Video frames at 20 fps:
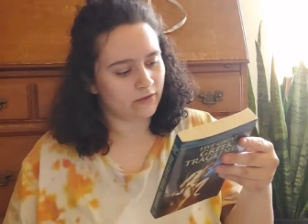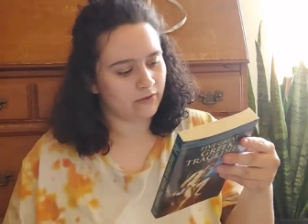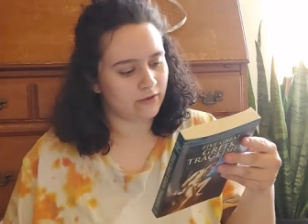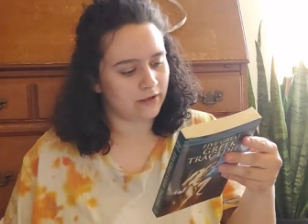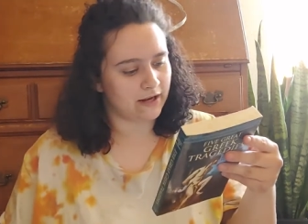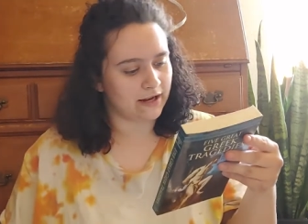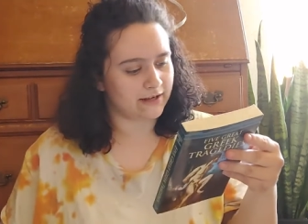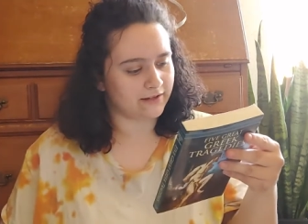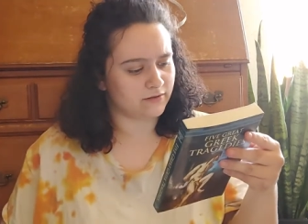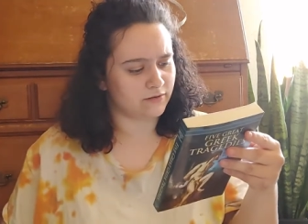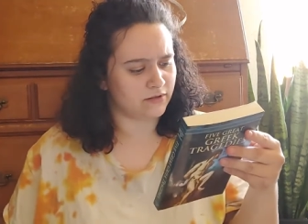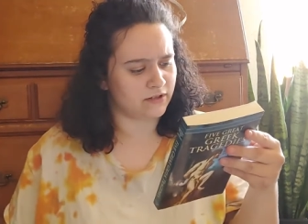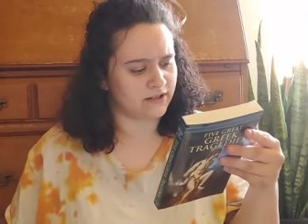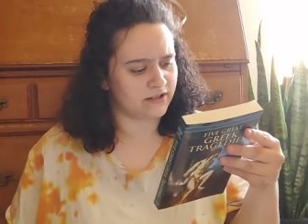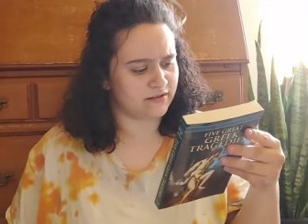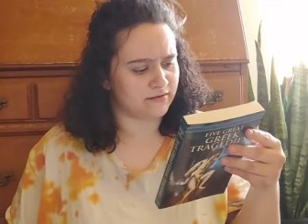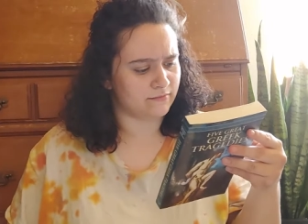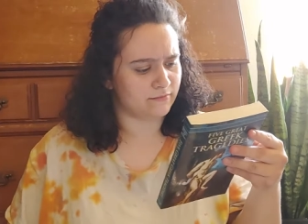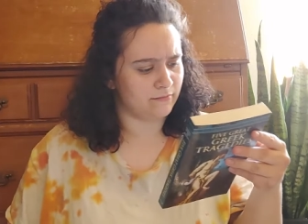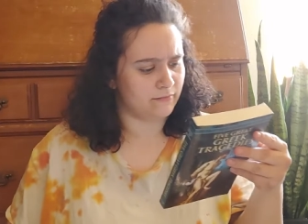The next one
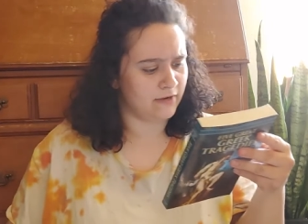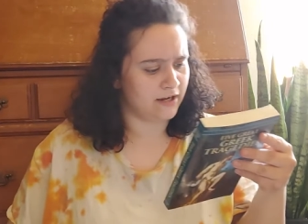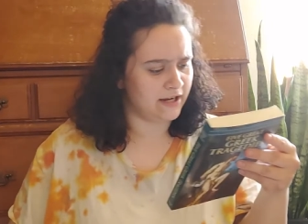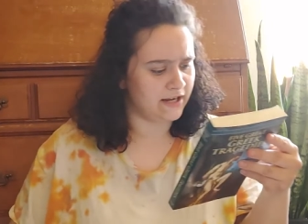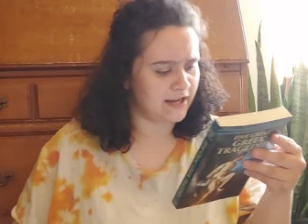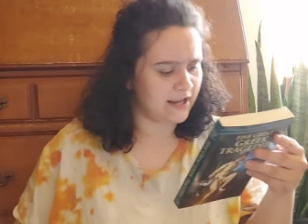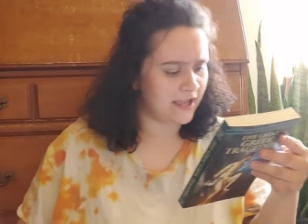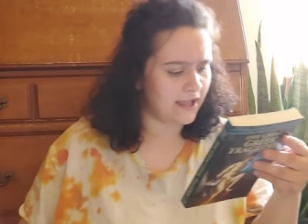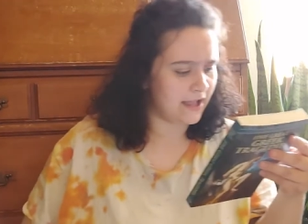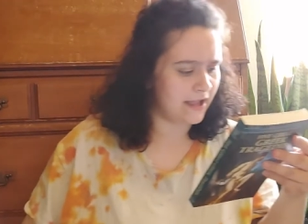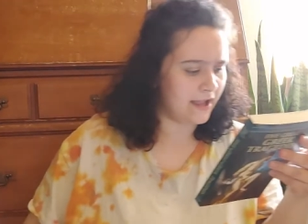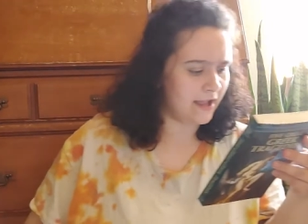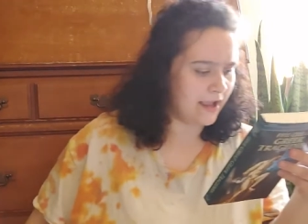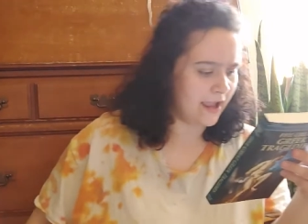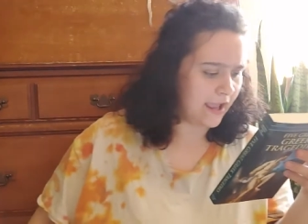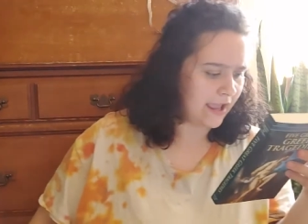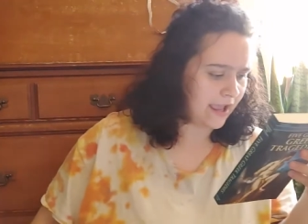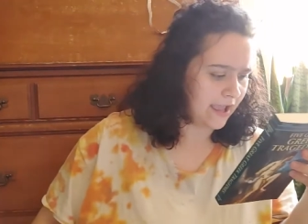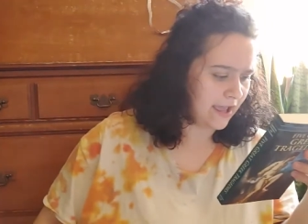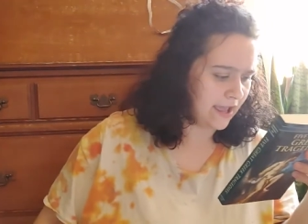is
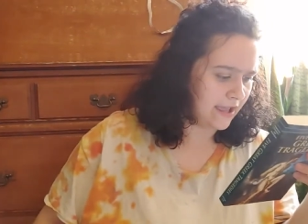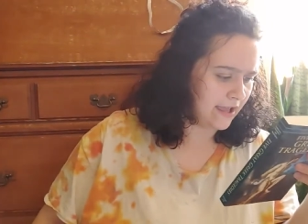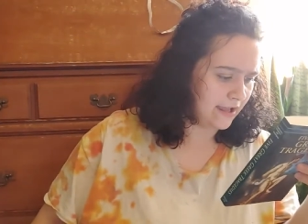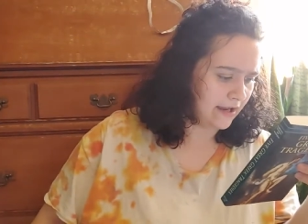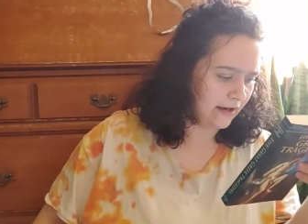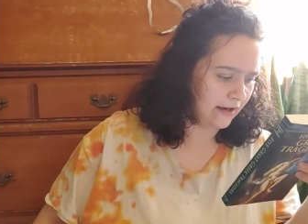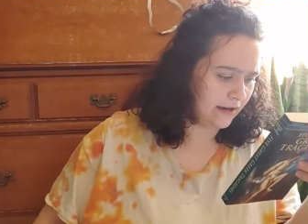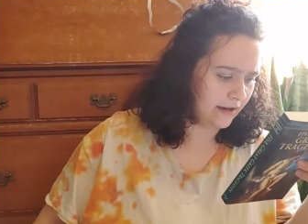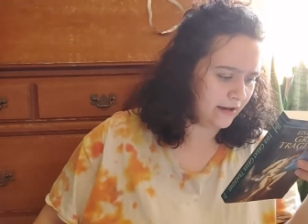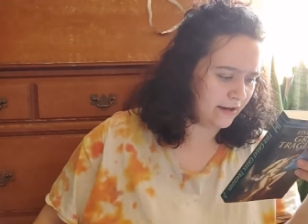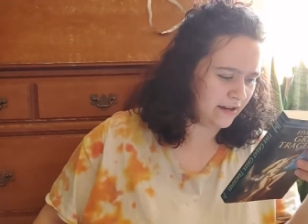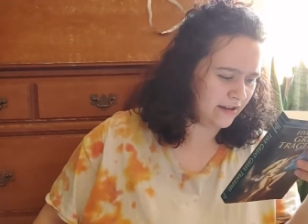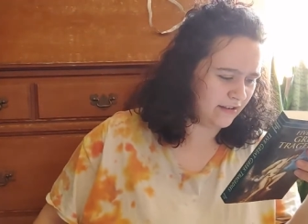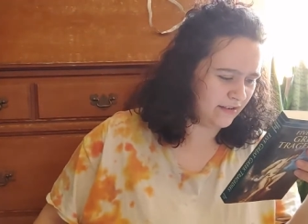Medea and